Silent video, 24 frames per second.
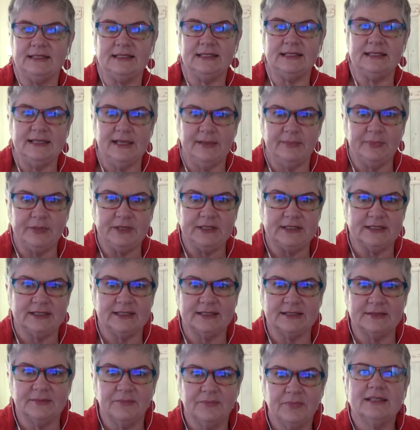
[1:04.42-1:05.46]

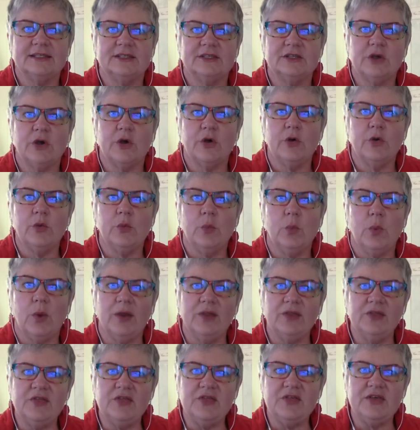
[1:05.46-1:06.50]
snippets. So
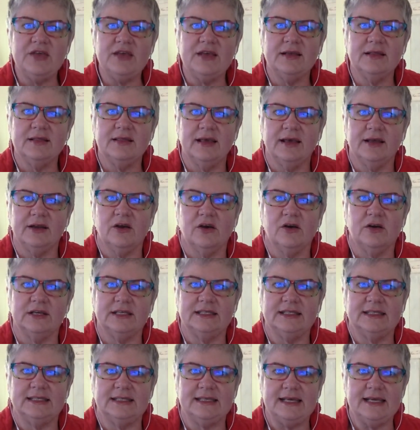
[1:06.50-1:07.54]
one thing that I
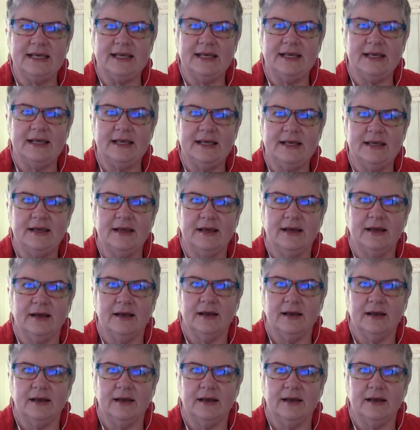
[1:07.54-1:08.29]
see